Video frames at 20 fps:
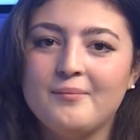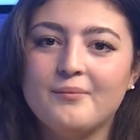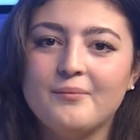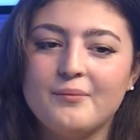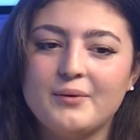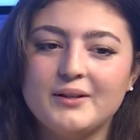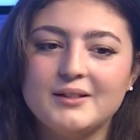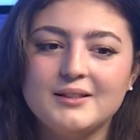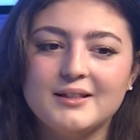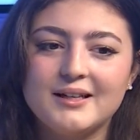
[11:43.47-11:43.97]

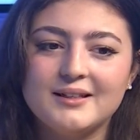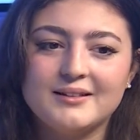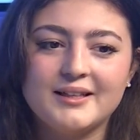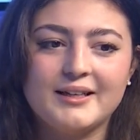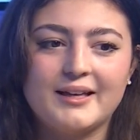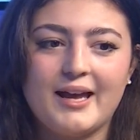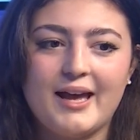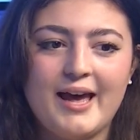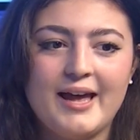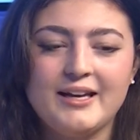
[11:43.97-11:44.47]
We,
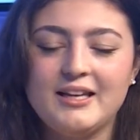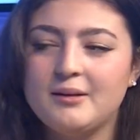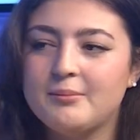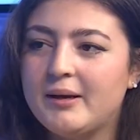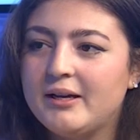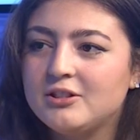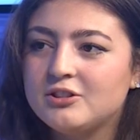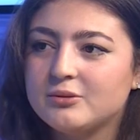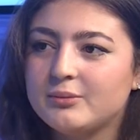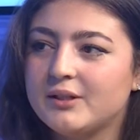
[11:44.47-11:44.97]
like any
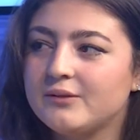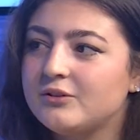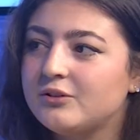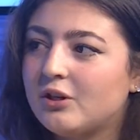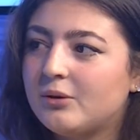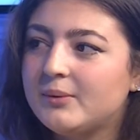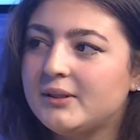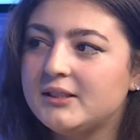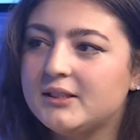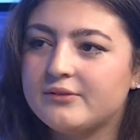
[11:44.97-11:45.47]
major, we have
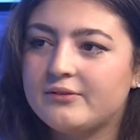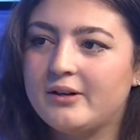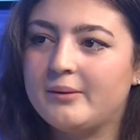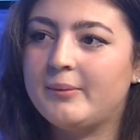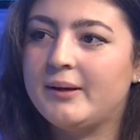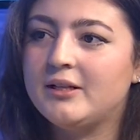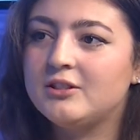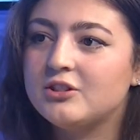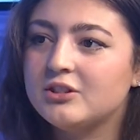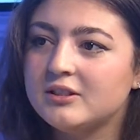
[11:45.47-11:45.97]
so many different
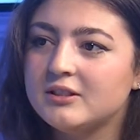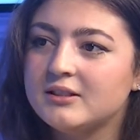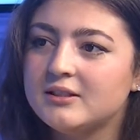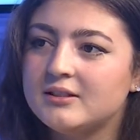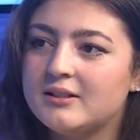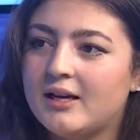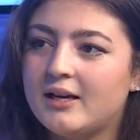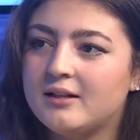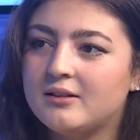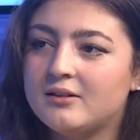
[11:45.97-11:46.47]
majors
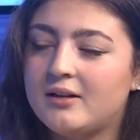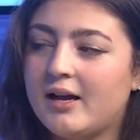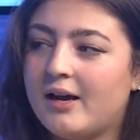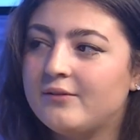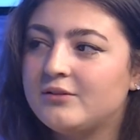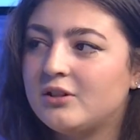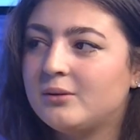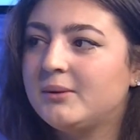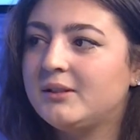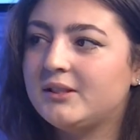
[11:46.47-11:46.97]
that
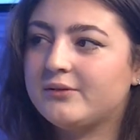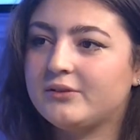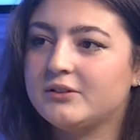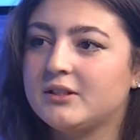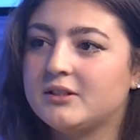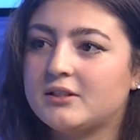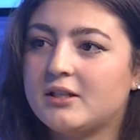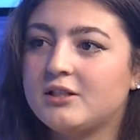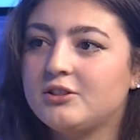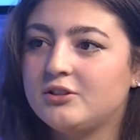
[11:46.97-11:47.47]
have so many different
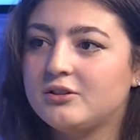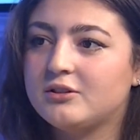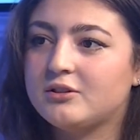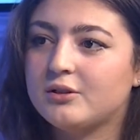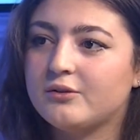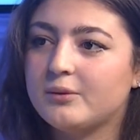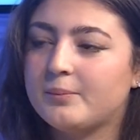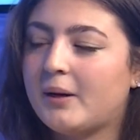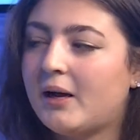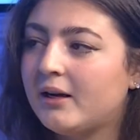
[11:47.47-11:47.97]
discussions
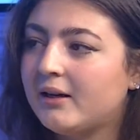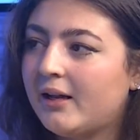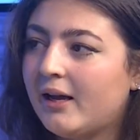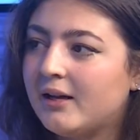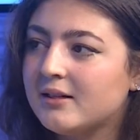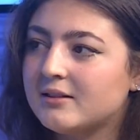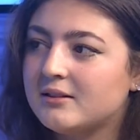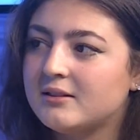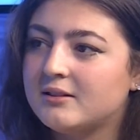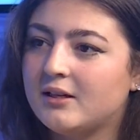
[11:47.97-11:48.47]
over
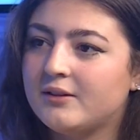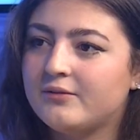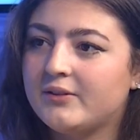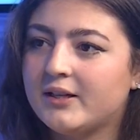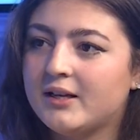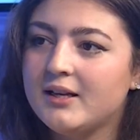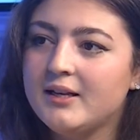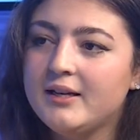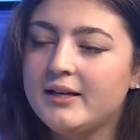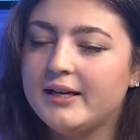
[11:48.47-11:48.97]
podcasts and stuff.
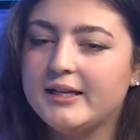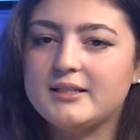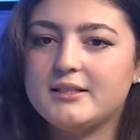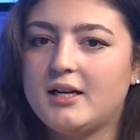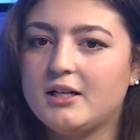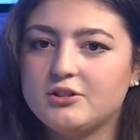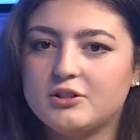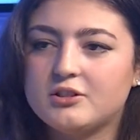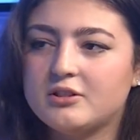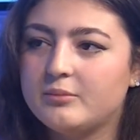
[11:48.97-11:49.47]
Like, it's
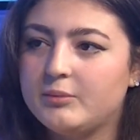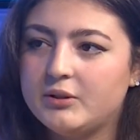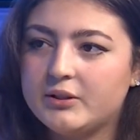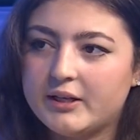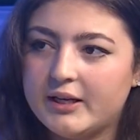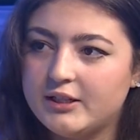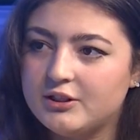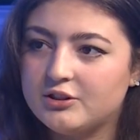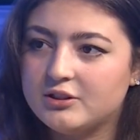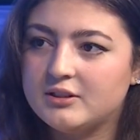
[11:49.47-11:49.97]
not just
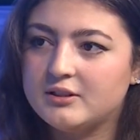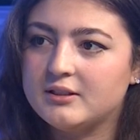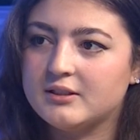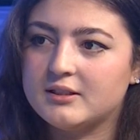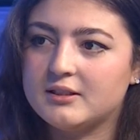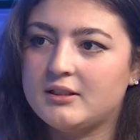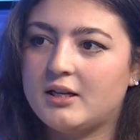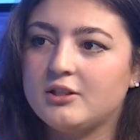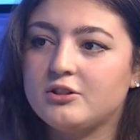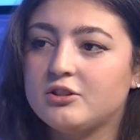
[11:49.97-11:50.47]
communications,
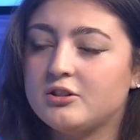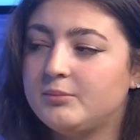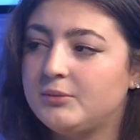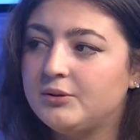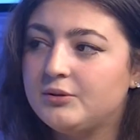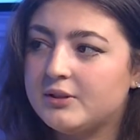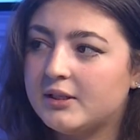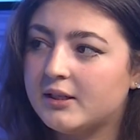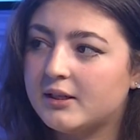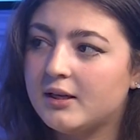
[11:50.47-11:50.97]
it's not just
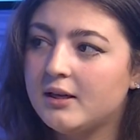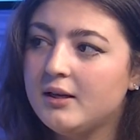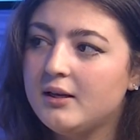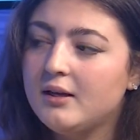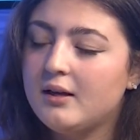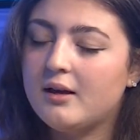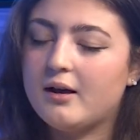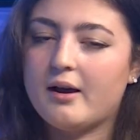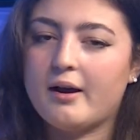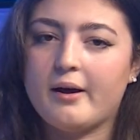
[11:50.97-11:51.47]
music.
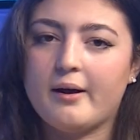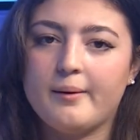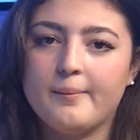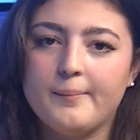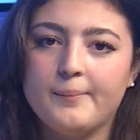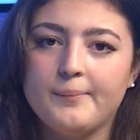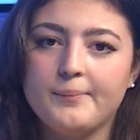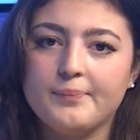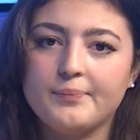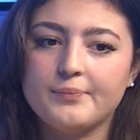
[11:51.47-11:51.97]

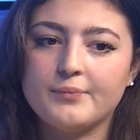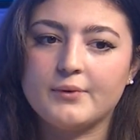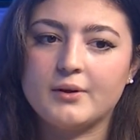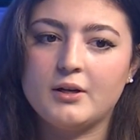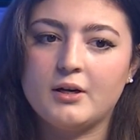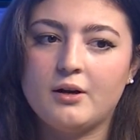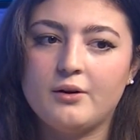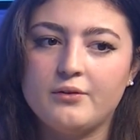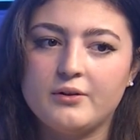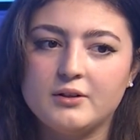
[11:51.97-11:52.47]
You
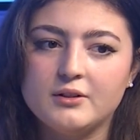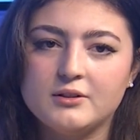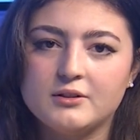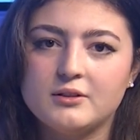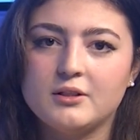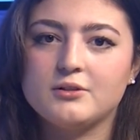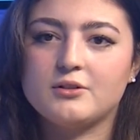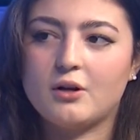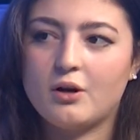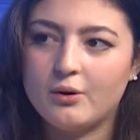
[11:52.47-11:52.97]
know,
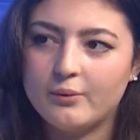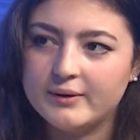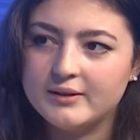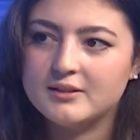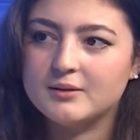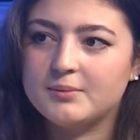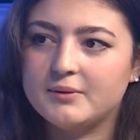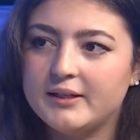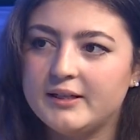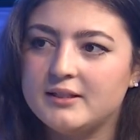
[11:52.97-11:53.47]
there's
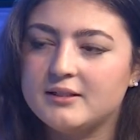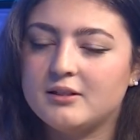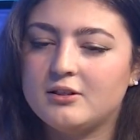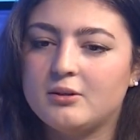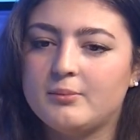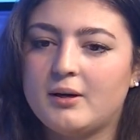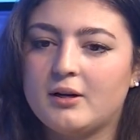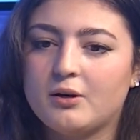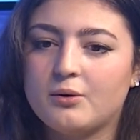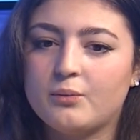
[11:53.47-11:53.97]
always a place, and
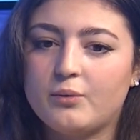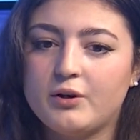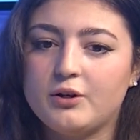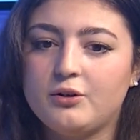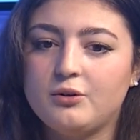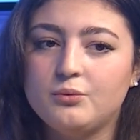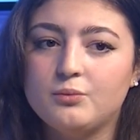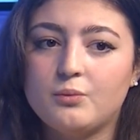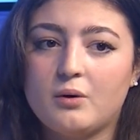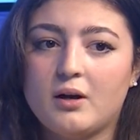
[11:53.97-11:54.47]
no matter what
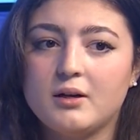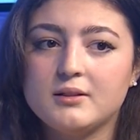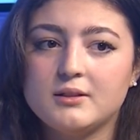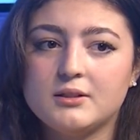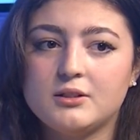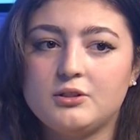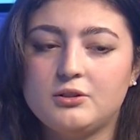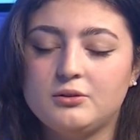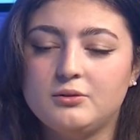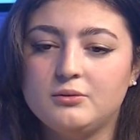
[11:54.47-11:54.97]
you want
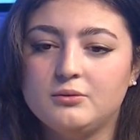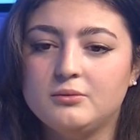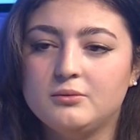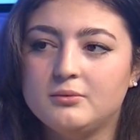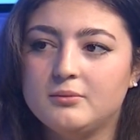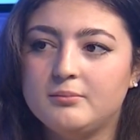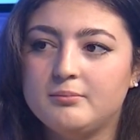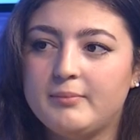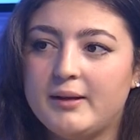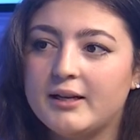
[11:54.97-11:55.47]

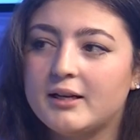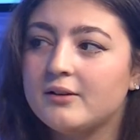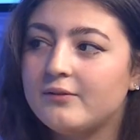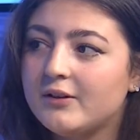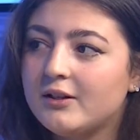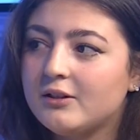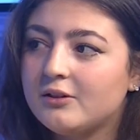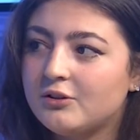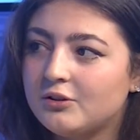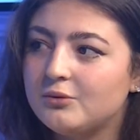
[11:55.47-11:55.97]
to make of
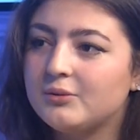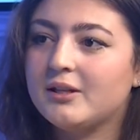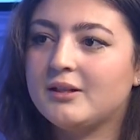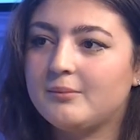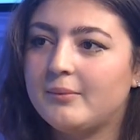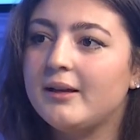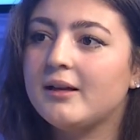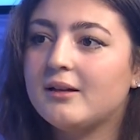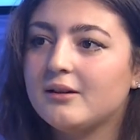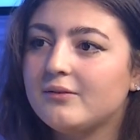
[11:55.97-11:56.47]
it, you can
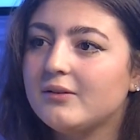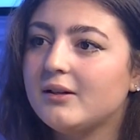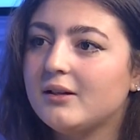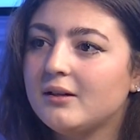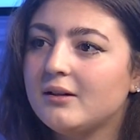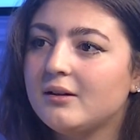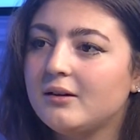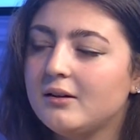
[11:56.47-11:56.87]
make of it.